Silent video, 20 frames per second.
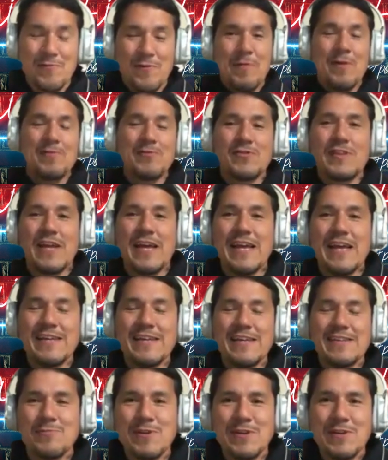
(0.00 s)
From those
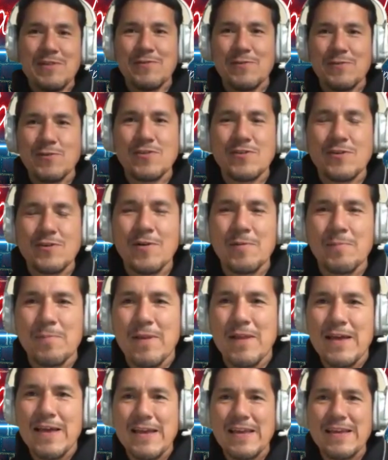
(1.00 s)
days when you first started
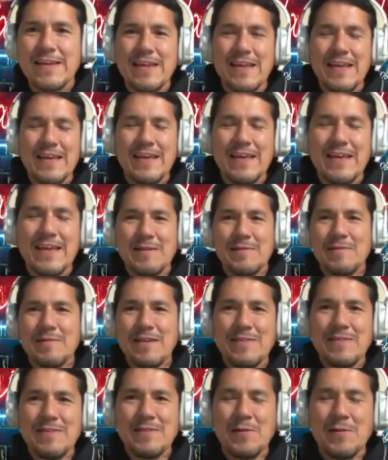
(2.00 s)
playing and
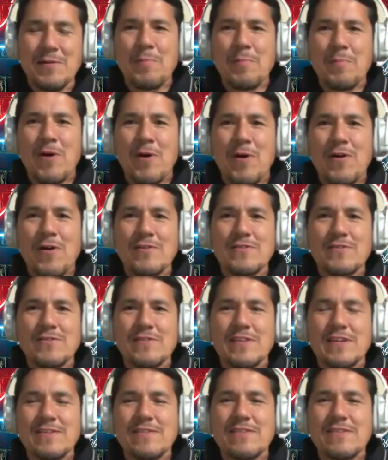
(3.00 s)
in the little bars and
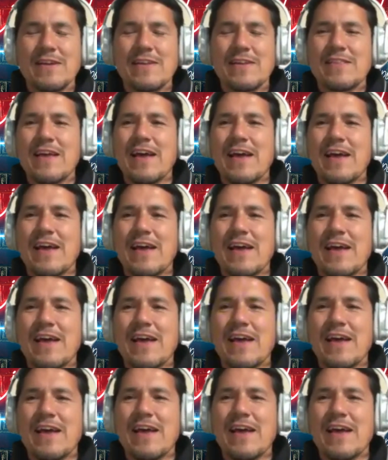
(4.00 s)
things like that to,